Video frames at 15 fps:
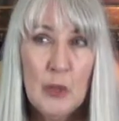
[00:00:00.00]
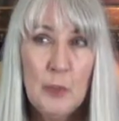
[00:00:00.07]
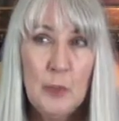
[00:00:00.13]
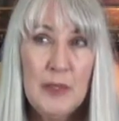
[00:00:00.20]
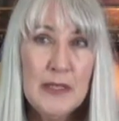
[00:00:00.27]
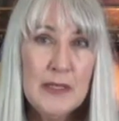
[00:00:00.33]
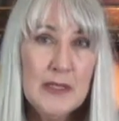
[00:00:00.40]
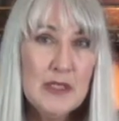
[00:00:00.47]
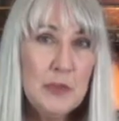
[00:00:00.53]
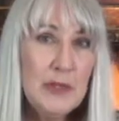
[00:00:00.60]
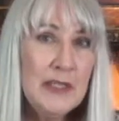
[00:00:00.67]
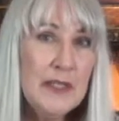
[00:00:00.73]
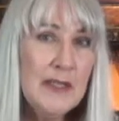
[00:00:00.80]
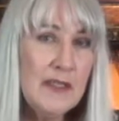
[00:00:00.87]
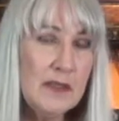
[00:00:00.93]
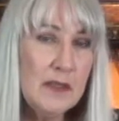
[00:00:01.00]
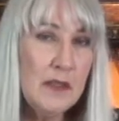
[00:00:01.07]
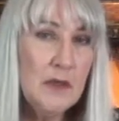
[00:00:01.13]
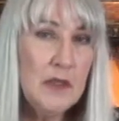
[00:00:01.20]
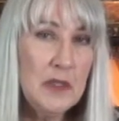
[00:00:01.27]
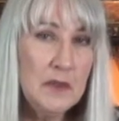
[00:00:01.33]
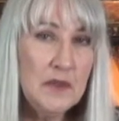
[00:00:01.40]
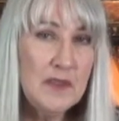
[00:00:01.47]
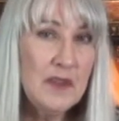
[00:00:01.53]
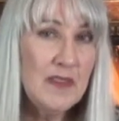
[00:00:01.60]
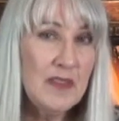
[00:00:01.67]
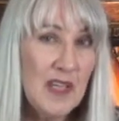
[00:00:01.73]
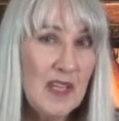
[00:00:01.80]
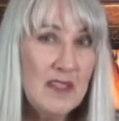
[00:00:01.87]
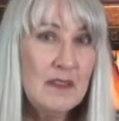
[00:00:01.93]
Because we get so used to
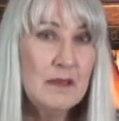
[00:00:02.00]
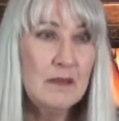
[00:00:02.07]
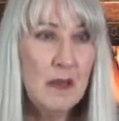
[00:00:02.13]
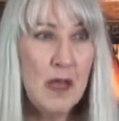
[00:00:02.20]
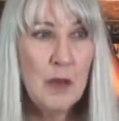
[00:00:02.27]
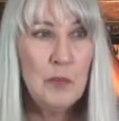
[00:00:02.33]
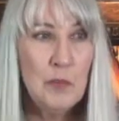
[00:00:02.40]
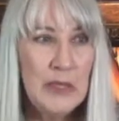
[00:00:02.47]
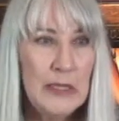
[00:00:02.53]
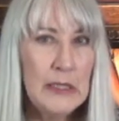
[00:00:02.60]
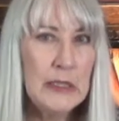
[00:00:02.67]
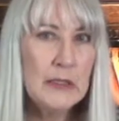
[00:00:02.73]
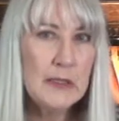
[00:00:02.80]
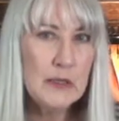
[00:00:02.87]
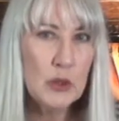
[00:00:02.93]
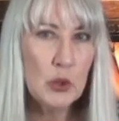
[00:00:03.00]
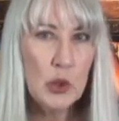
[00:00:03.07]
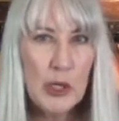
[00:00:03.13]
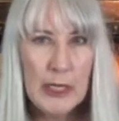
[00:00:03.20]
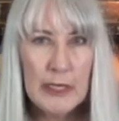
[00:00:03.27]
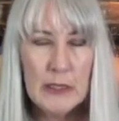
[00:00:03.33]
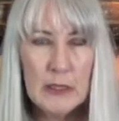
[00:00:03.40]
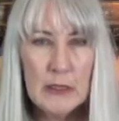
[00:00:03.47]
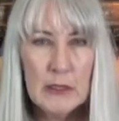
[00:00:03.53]
things not being so great.